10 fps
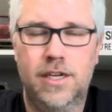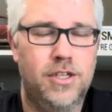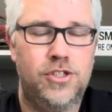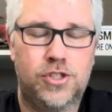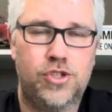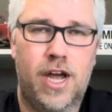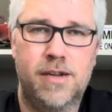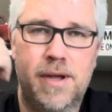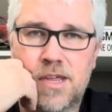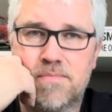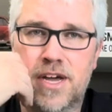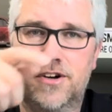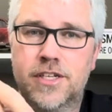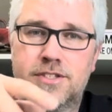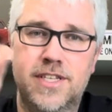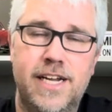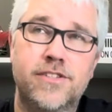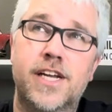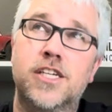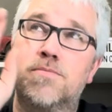Just trying to make it better. It sounds
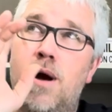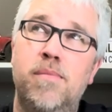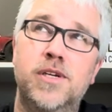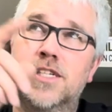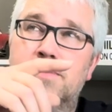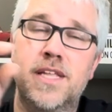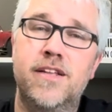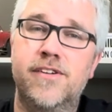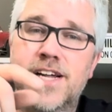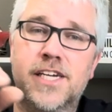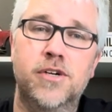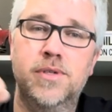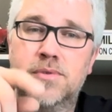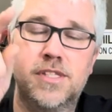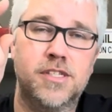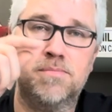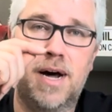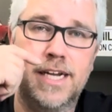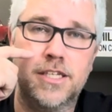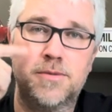like it's probably going to be a little echoey with this
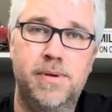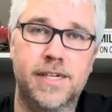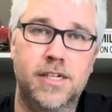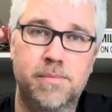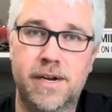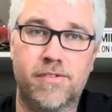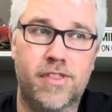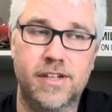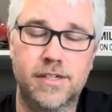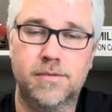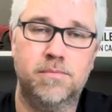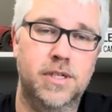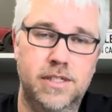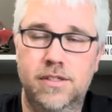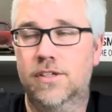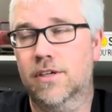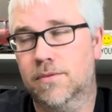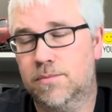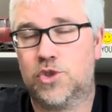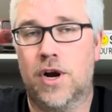mic. It's picking up everything, but you know,
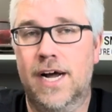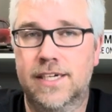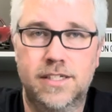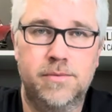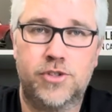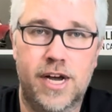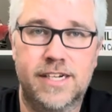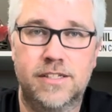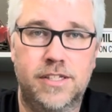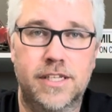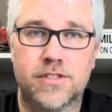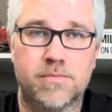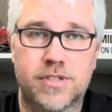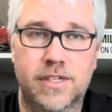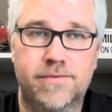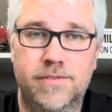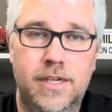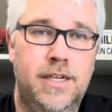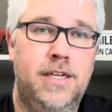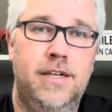I'm trying to get some stuff
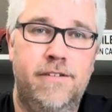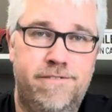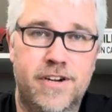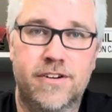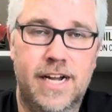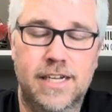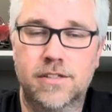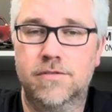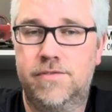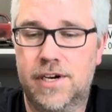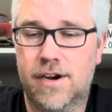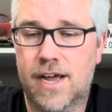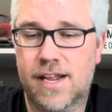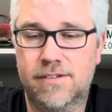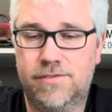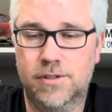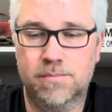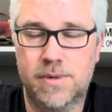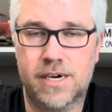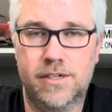figured out and figure out how to film
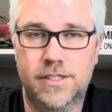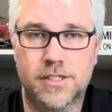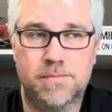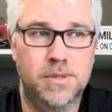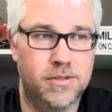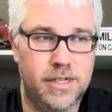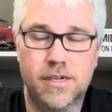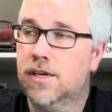better in this building.